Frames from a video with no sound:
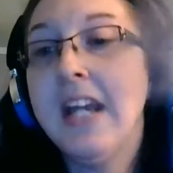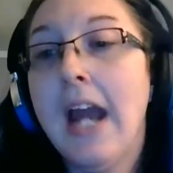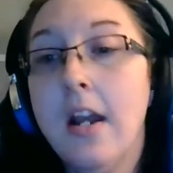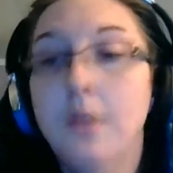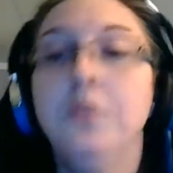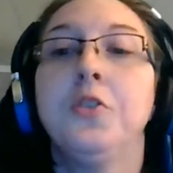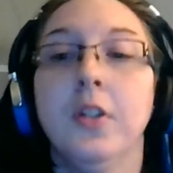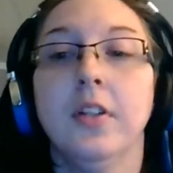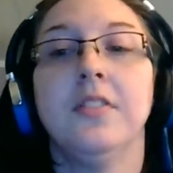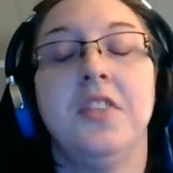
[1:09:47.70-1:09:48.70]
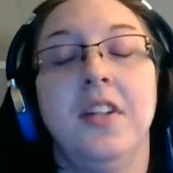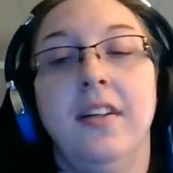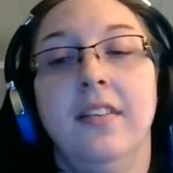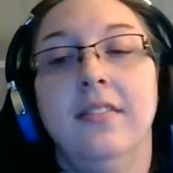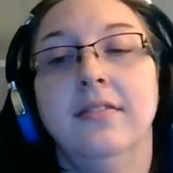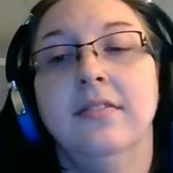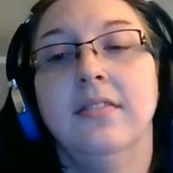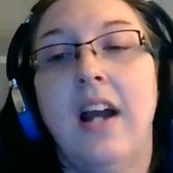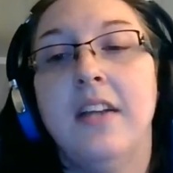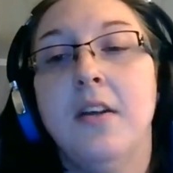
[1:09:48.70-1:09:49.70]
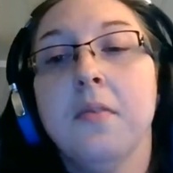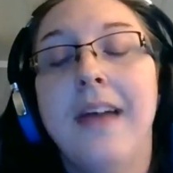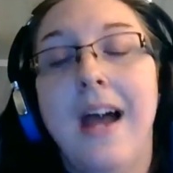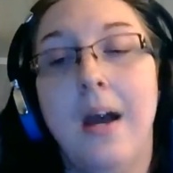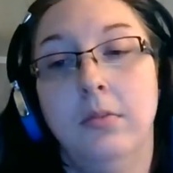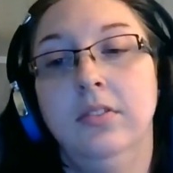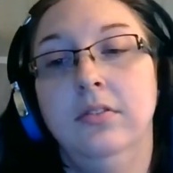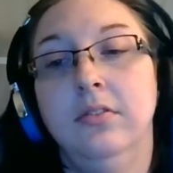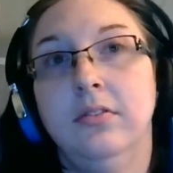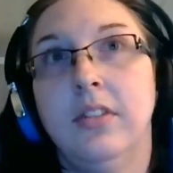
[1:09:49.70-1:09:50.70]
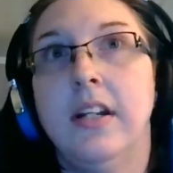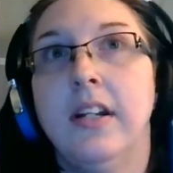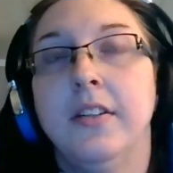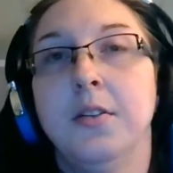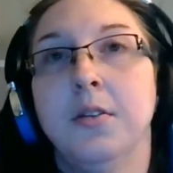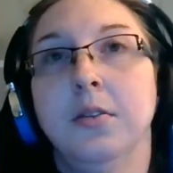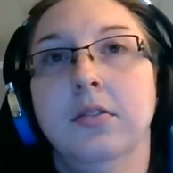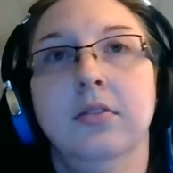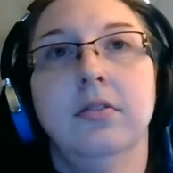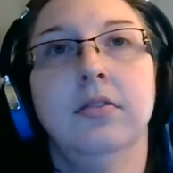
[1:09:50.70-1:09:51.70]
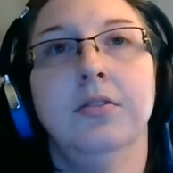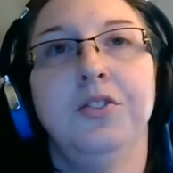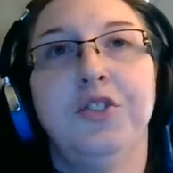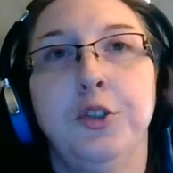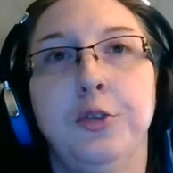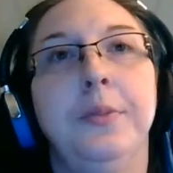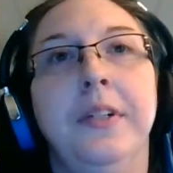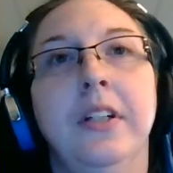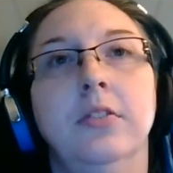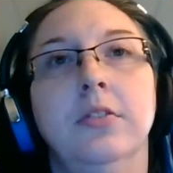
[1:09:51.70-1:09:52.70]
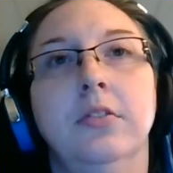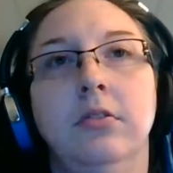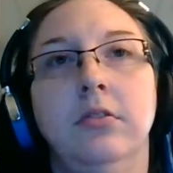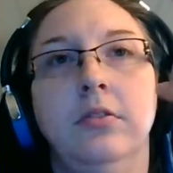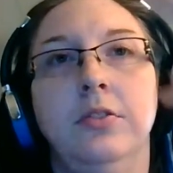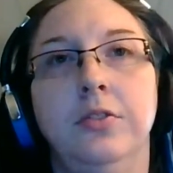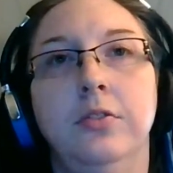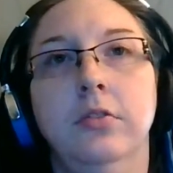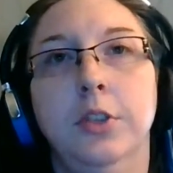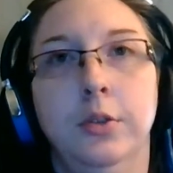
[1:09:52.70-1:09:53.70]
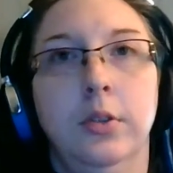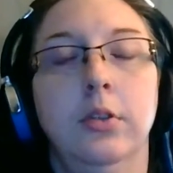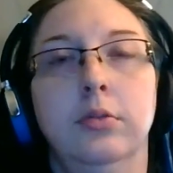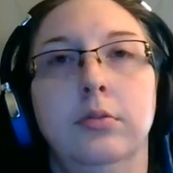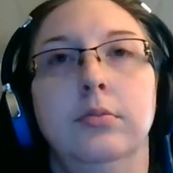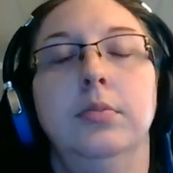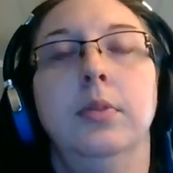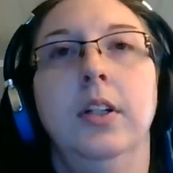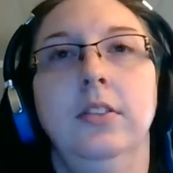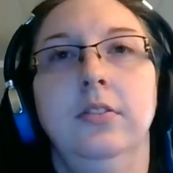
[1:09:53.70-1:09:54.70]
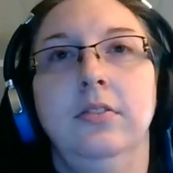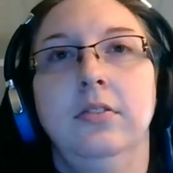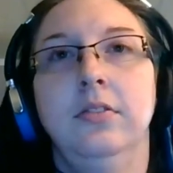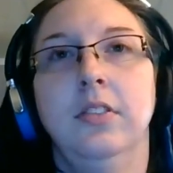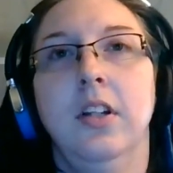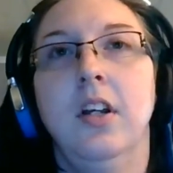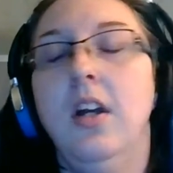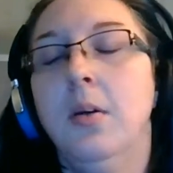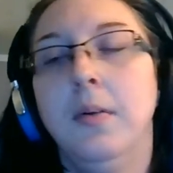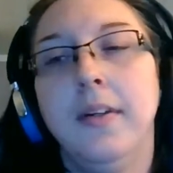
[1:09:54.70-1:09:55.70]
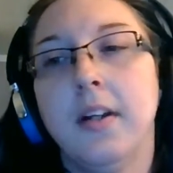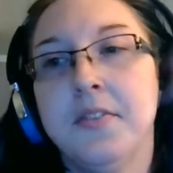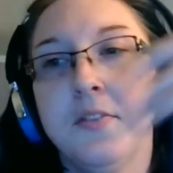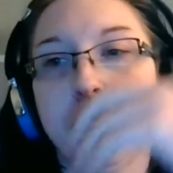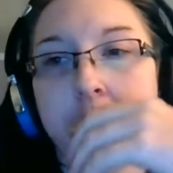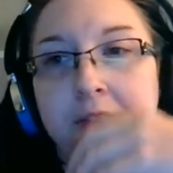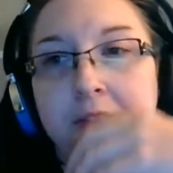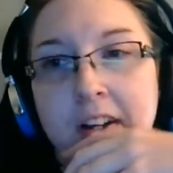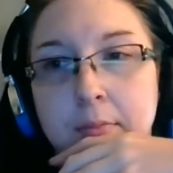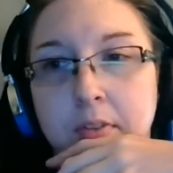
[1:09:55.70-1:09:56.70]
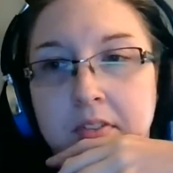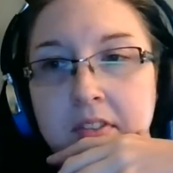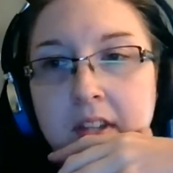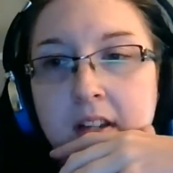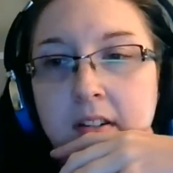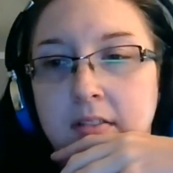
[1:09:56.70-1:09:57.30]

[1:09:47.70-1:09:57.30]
I know trilogy. I know that one. And I know 2 would be a duo. But when it comes to 4 or 5 books, I've